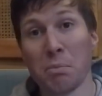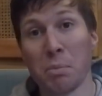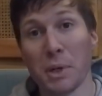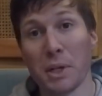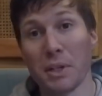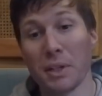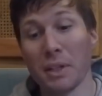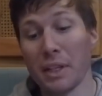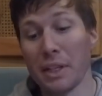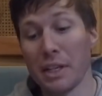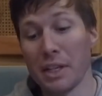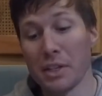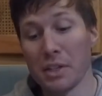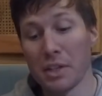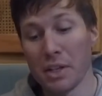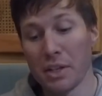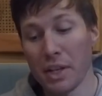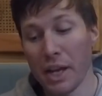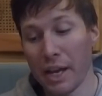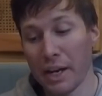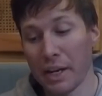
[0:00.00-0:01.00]
Britaly
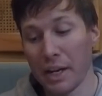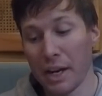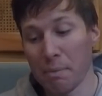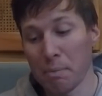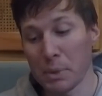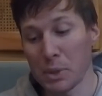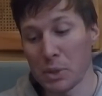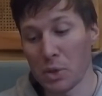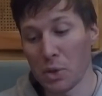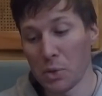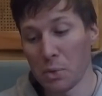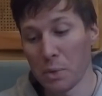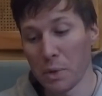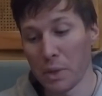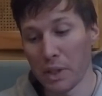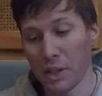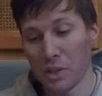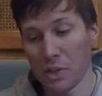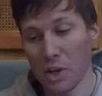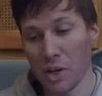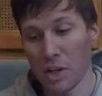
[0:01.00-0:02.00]
had an episode where
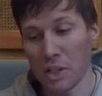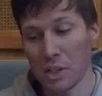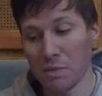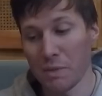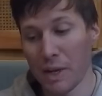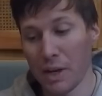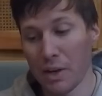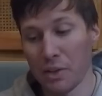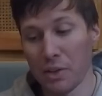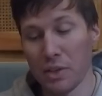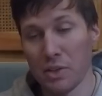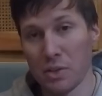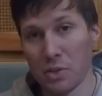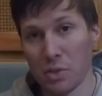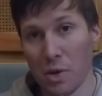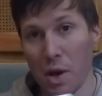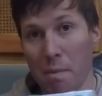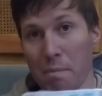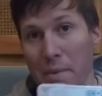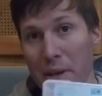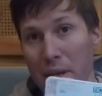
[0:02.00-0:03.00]
they talked about these
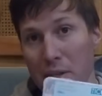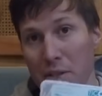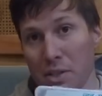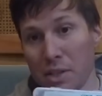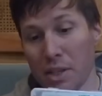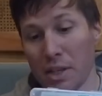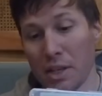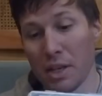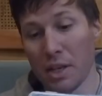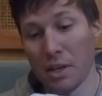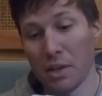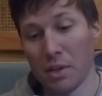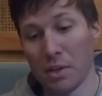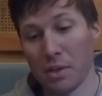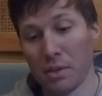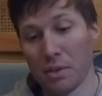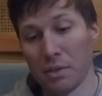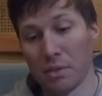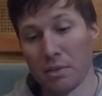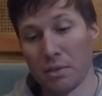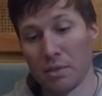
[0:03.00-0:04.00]
amazing
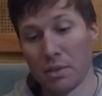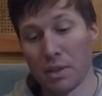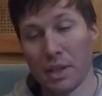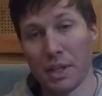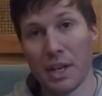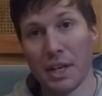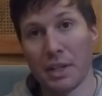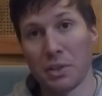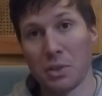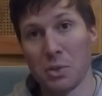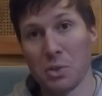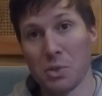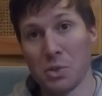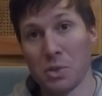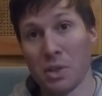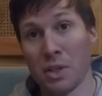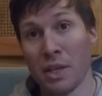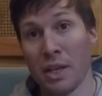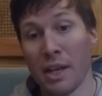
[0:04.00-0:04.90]
connectors,